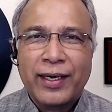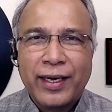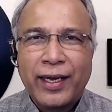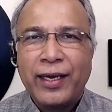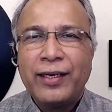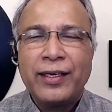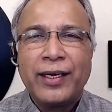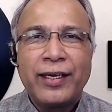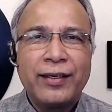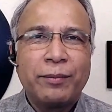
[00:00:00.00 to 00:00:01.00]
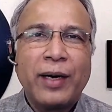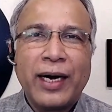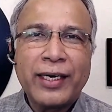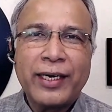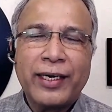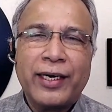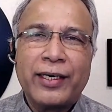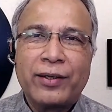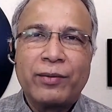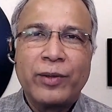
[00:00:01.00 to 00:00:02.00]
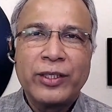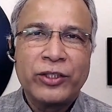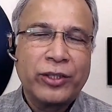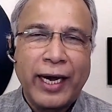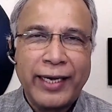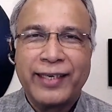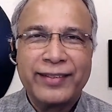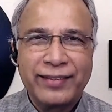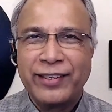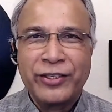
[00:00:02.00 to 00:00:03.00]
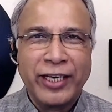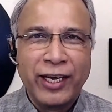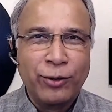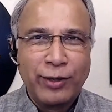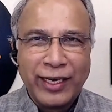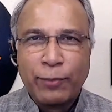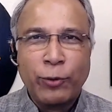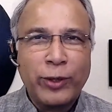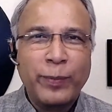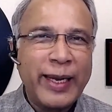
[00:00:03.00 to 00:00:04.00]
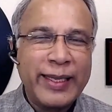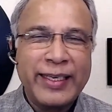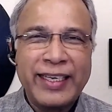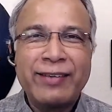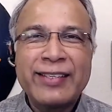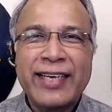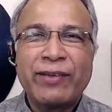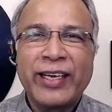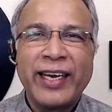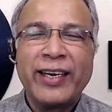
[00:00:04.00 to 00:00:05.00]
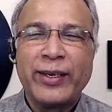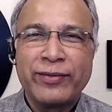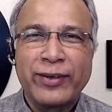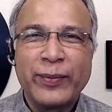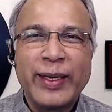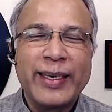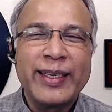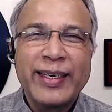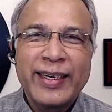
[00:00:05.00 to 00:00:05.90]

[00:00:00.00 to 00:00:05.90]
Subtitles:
in a market which I consider shallow, and I'm going to play the devil's advocate here for a minute.